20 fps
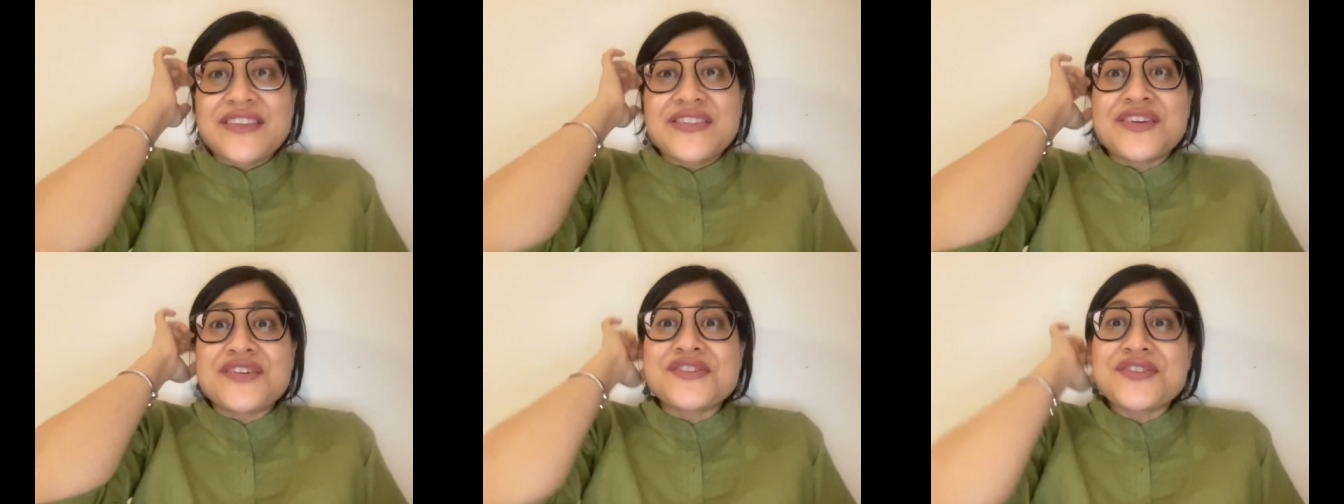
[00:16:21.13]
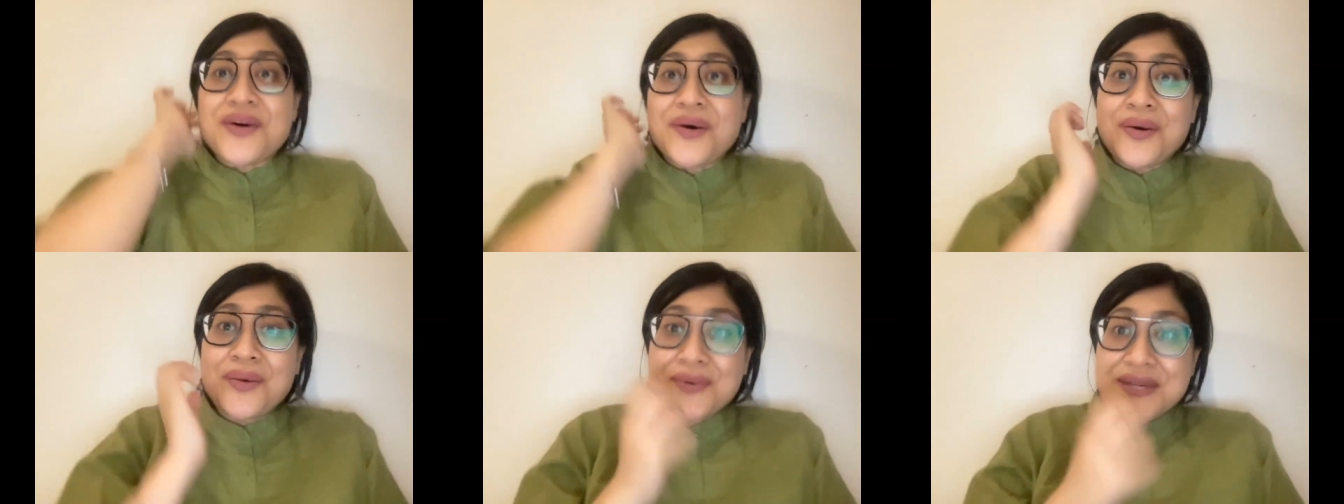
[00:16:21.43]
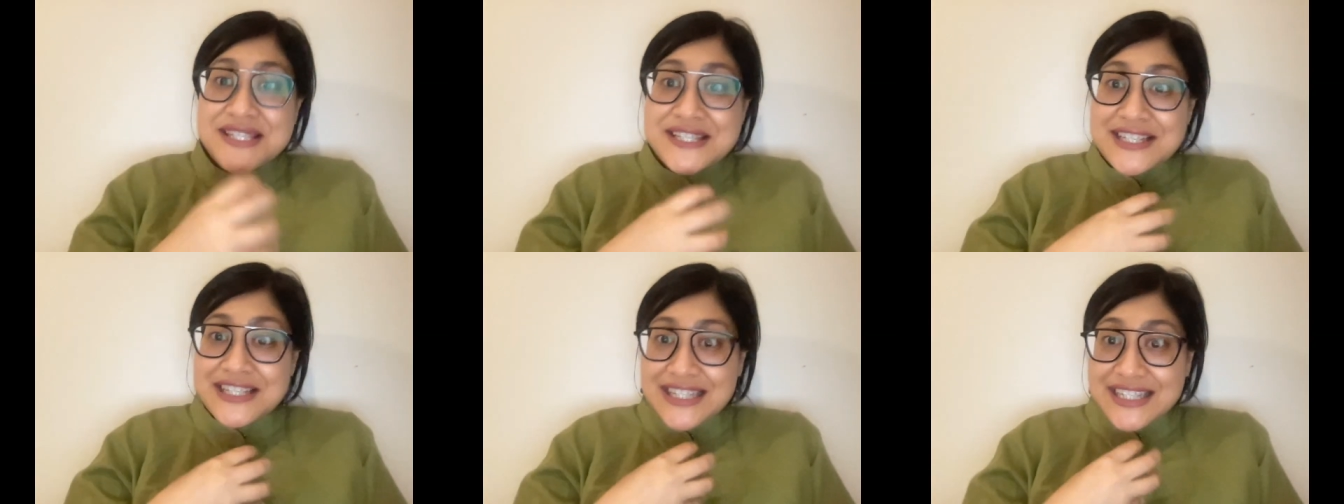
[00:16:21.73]
There's
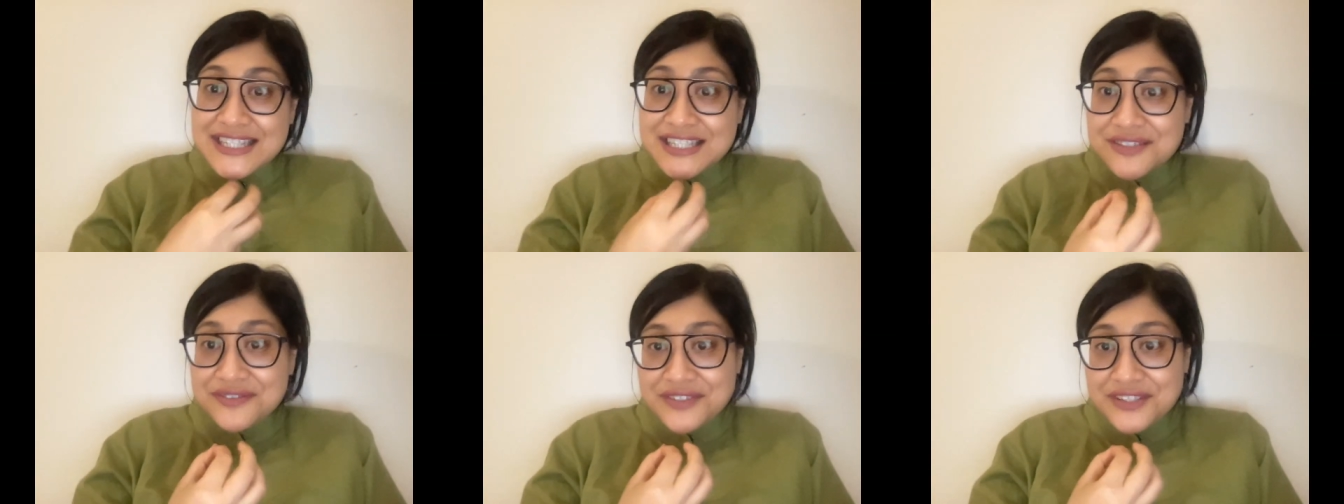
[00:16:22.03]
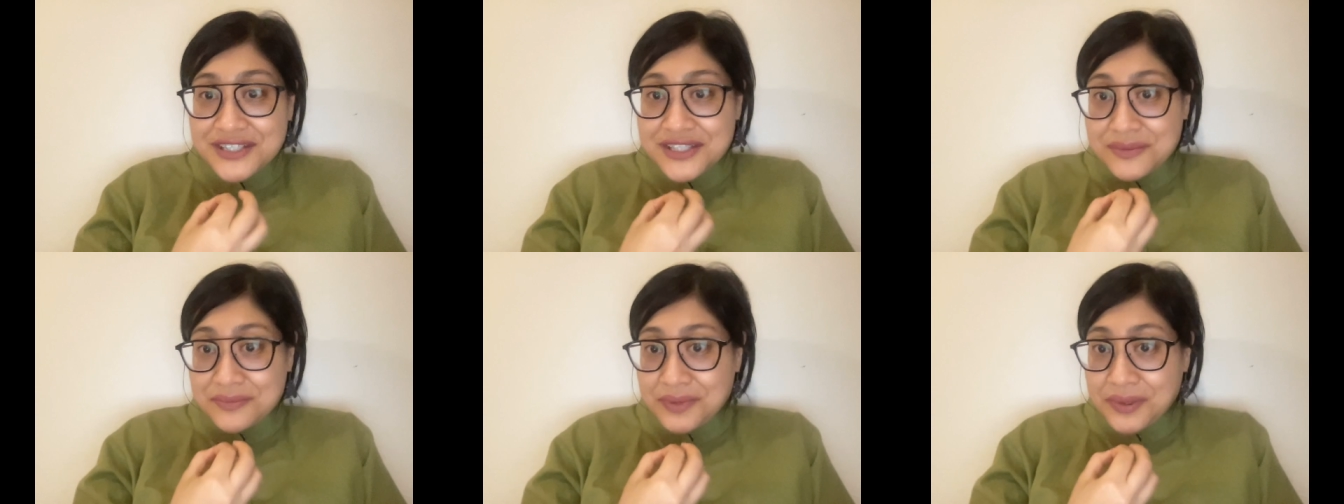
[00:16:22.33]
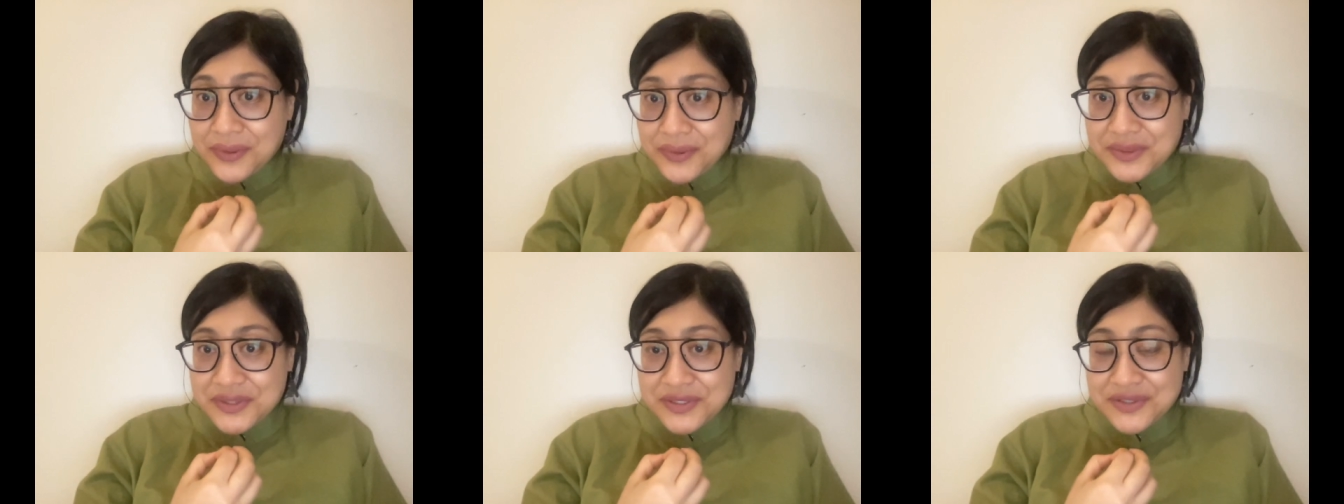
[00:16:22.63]
always collectivity in
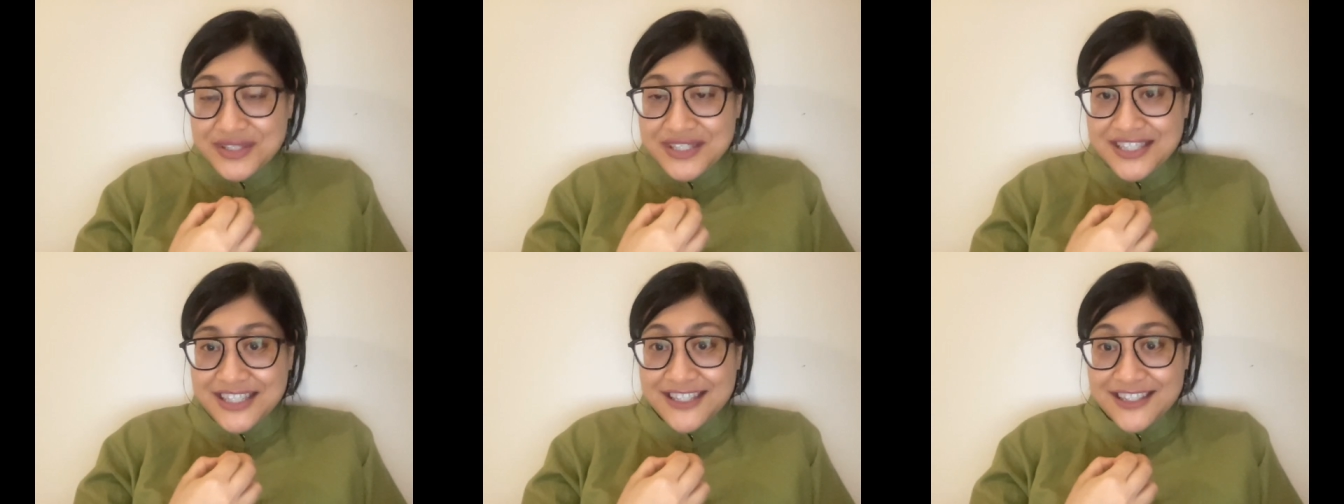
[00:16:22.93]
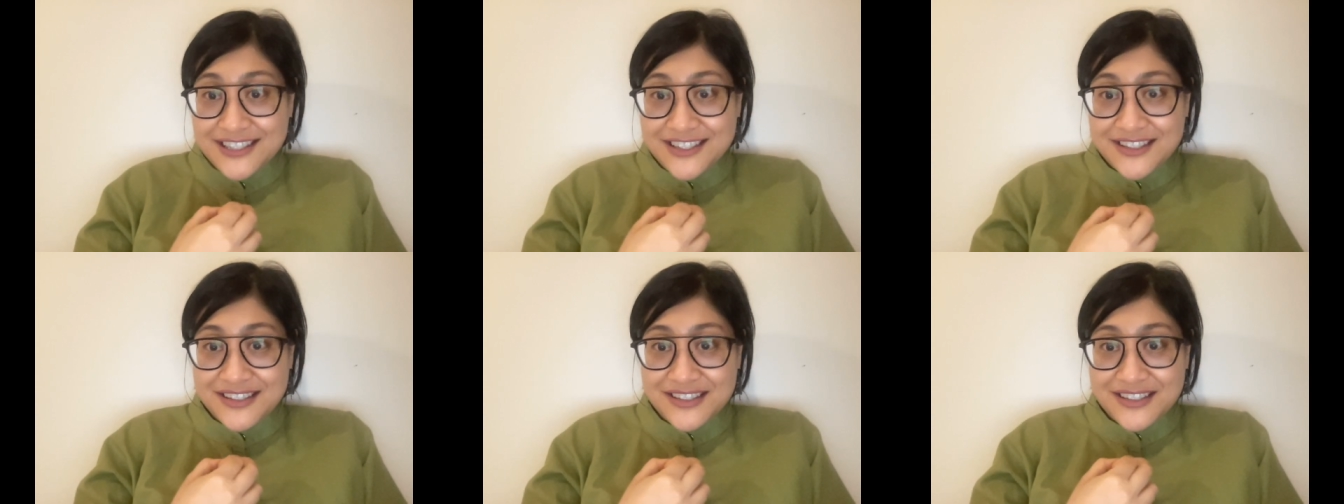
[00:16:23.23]
poetry.